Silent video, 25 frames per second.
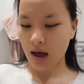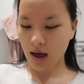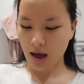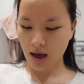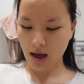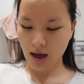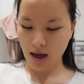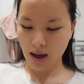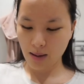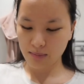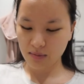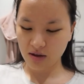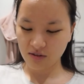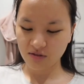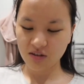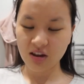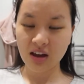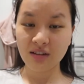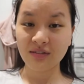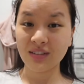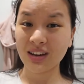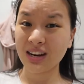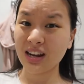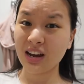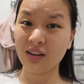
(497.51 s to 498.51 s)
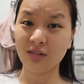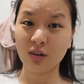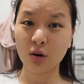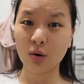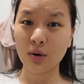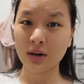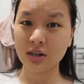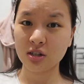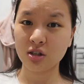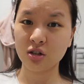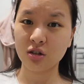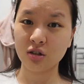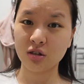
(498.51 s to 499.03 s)
If you have any other
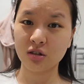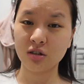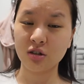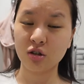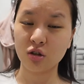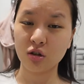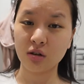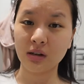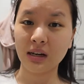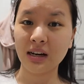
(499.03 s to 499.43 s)
questions, do